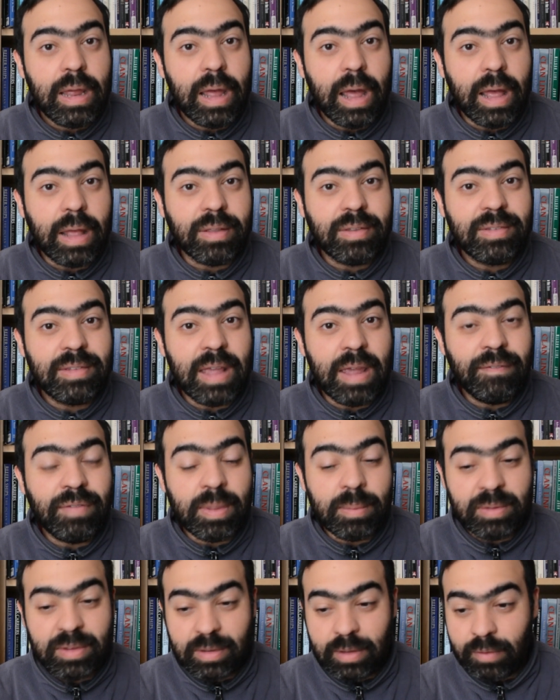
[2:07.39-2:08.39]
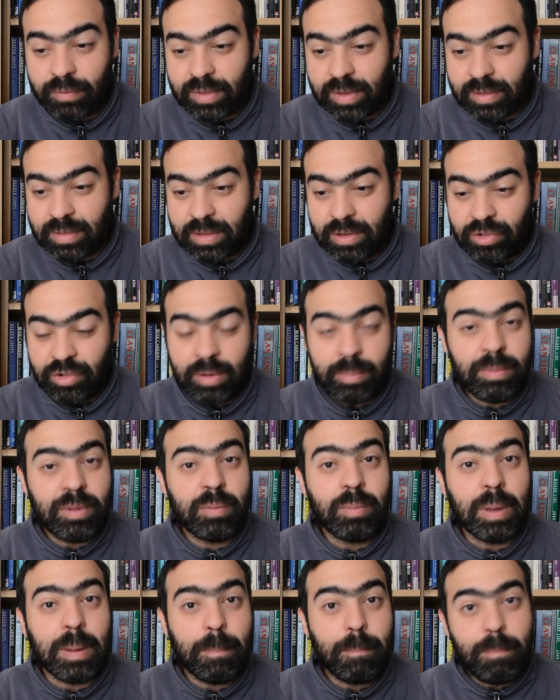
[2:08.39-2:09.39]
uh, save themselves as the ship is
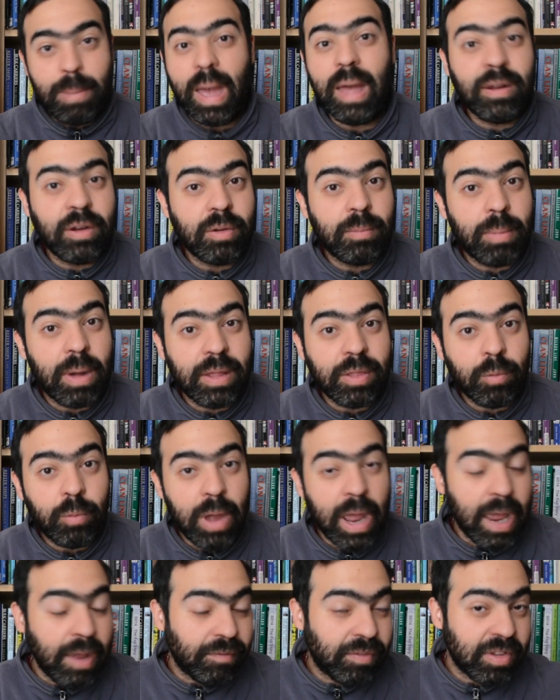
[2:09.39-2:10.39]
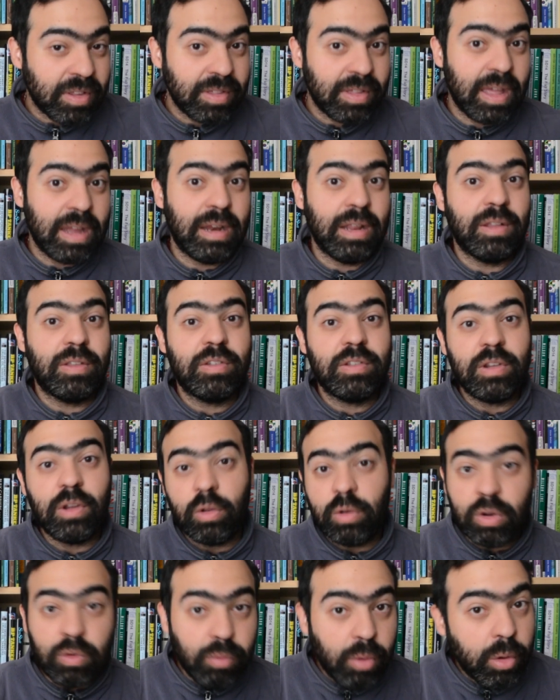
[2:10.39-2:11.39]
being pounded by the waves and then it
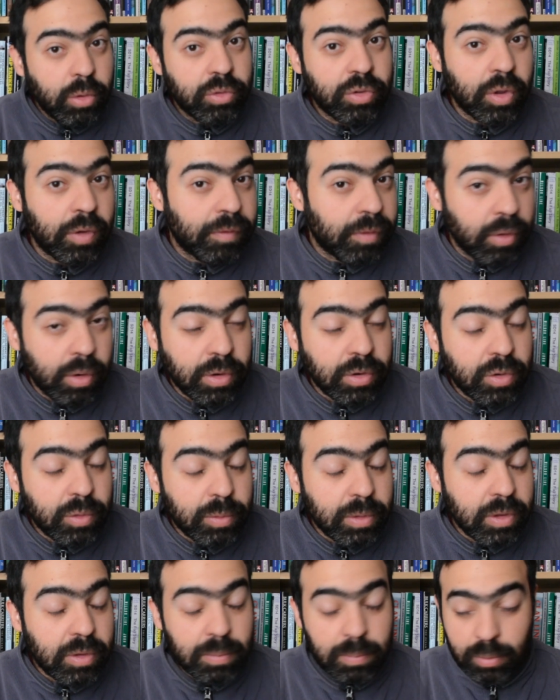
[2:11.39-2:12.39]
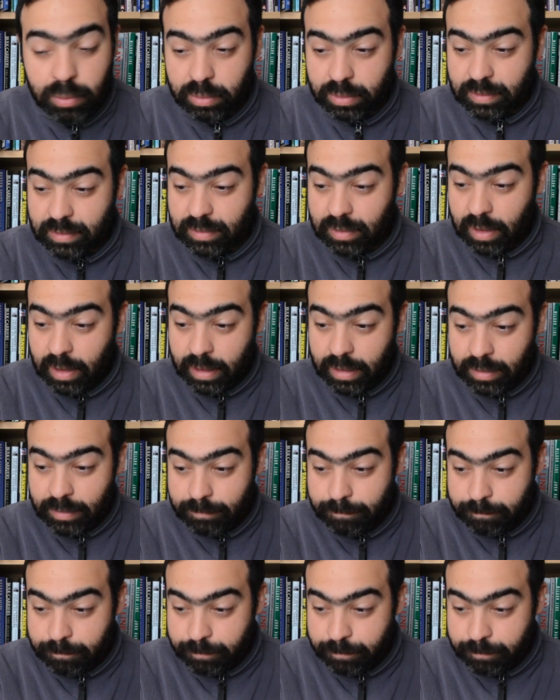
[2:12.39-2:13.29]
slowly rolls over onto its port side.